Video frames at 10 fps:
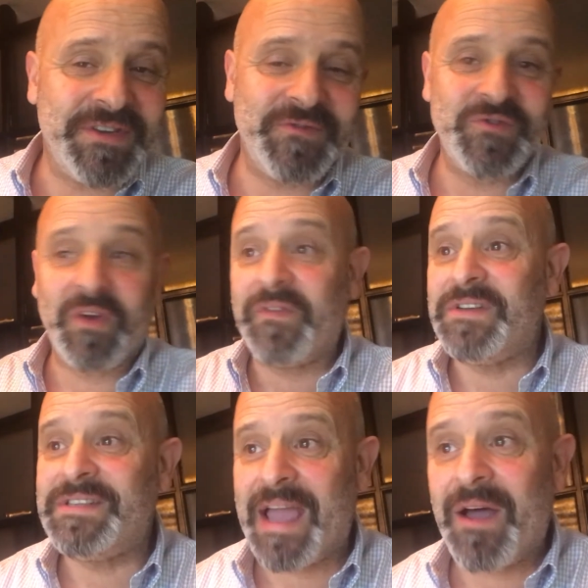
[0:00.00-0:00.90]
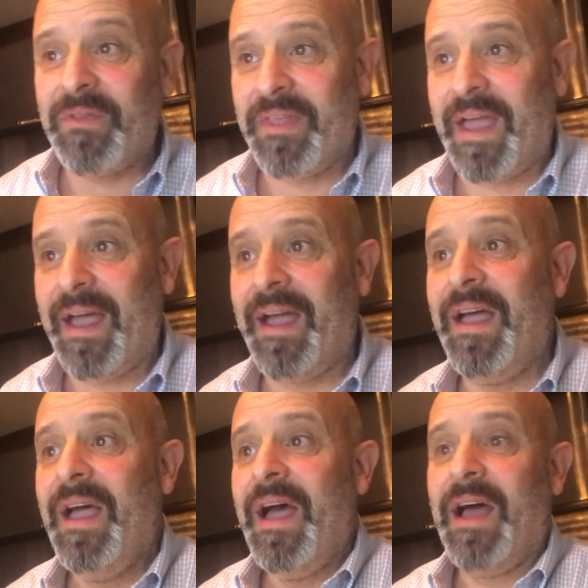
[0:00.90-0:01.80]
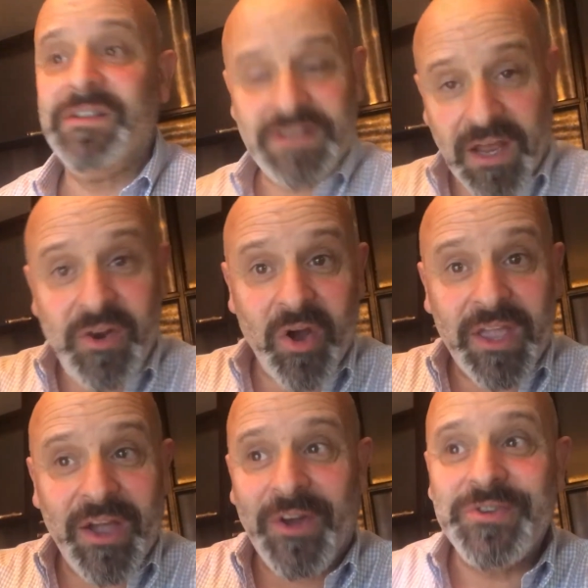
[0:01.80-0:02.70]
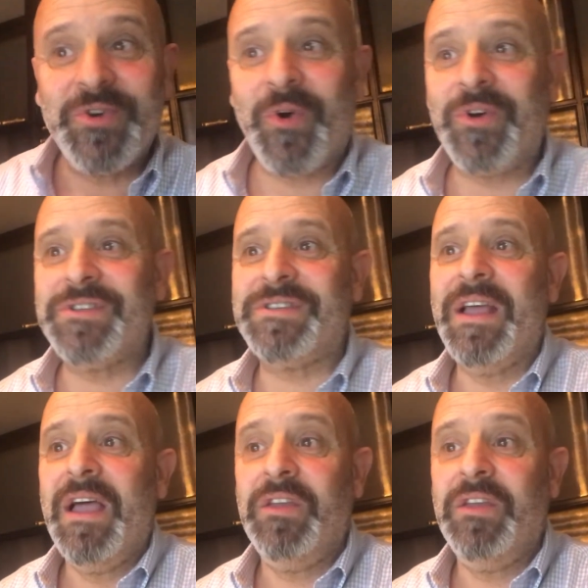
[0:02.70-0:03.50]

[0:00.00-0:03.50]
have driven down there and are knocking on doors,